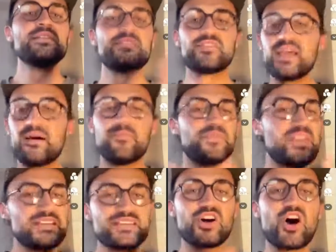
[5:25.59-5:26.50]
So yeah,
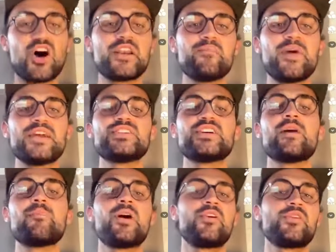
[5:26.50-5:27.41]
this is all the magic
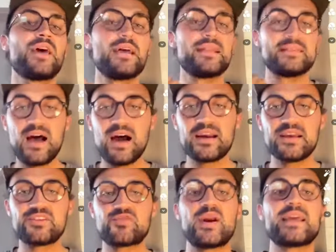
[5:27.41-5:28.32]
about a
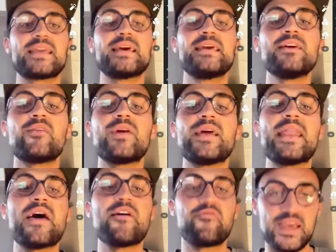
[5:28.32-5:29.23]
target tracker here in
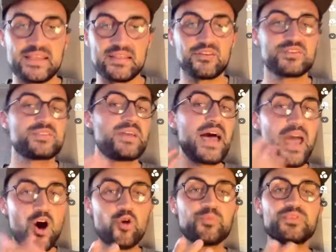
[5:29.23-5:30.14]
effecthouse. I
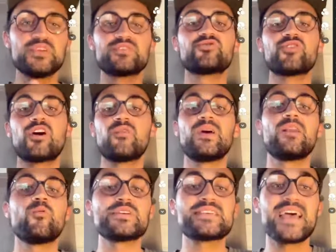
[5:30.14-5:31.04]
hope this tutorial
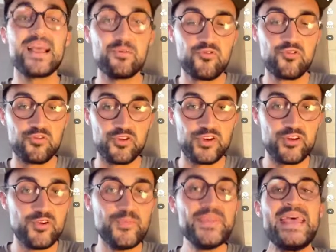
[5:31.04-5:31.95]
was helpful for
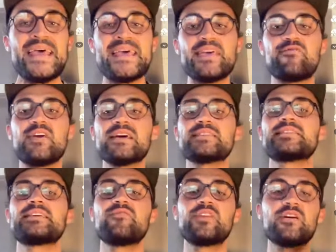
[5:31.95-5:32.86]
you. If yes,
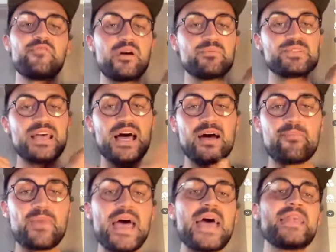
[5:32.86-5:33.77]
give it a thumbs
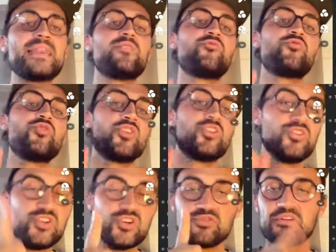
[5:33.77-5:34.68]
up, and if you're
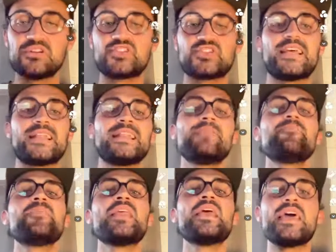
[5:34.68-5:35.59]
new to this channel,
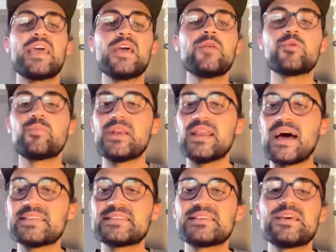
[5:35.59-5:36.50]
it would be
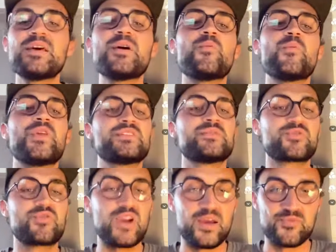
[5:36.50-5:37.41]
nice when you
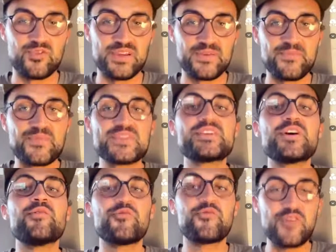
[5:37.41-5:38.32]
subscribe to it.
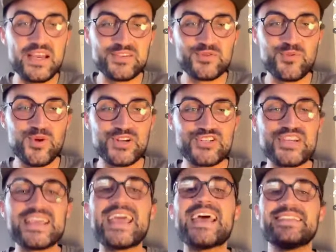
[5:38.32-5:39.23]
So thanks for
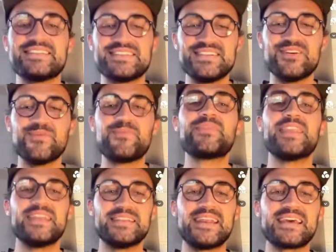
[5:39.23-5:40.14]
watching, and see you
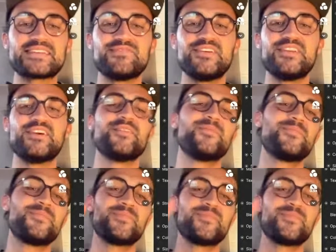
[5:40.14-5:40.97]
in the next video.